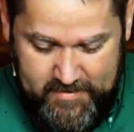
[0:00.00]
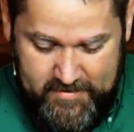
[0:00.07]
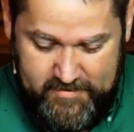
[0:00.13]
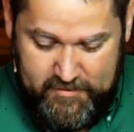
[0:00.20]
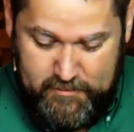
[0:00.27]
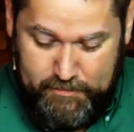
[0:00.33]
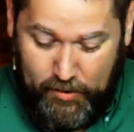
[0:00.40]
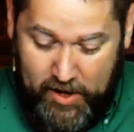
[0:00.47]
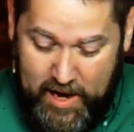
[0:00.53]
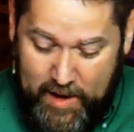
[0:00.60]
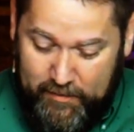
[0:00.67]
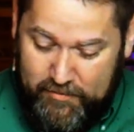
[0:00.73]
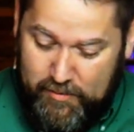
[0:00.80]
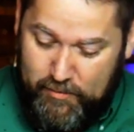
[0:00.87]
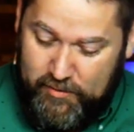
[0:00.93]
This is
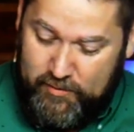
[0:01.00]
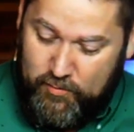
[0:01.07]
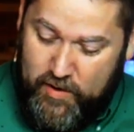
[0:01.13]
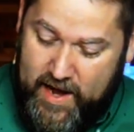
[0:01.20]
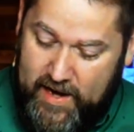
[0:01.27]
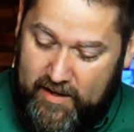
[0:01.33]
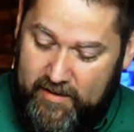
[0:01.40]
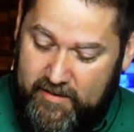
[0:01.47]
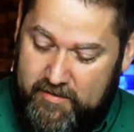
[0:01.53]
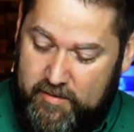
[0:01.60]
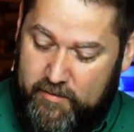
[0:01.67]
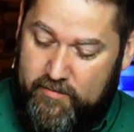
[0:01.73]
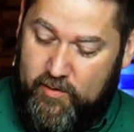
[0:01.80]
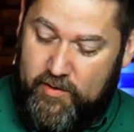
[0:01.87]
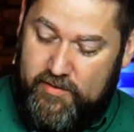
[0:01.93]
perhaps the most radically
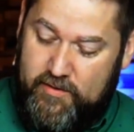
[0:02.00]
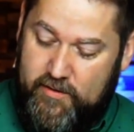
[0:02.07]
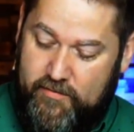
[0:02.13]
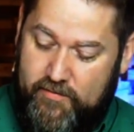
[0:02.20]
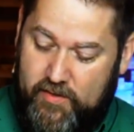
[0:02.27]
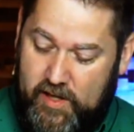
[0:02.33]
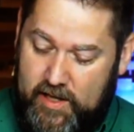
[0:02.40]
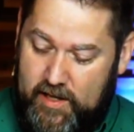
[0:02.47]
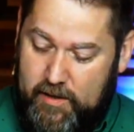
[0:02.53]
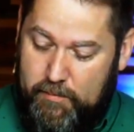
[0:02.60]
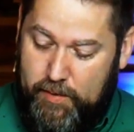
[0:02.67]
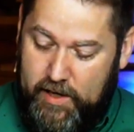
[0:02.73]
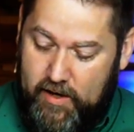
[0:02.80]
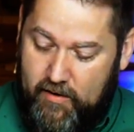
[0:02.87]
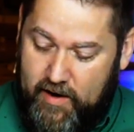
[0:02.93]
subversive thing
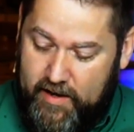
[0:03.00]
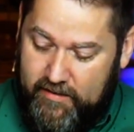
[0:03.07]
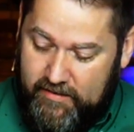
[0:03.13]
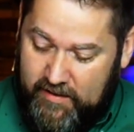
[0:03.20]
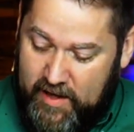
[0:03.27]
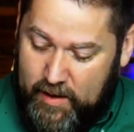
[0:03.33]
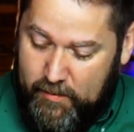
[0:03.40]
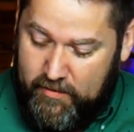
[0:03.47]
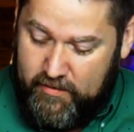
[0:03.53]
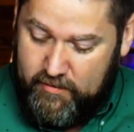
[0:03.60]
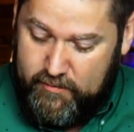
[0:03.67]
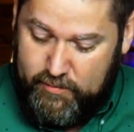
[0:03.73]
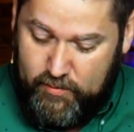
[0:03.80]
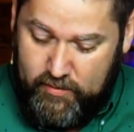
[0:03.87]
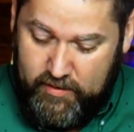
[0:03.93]
Peter has said at
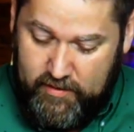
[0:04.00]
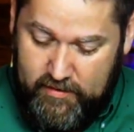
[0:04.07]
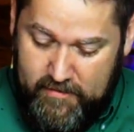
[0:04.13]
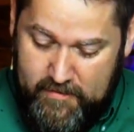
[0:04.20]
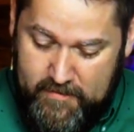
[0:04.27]
this point.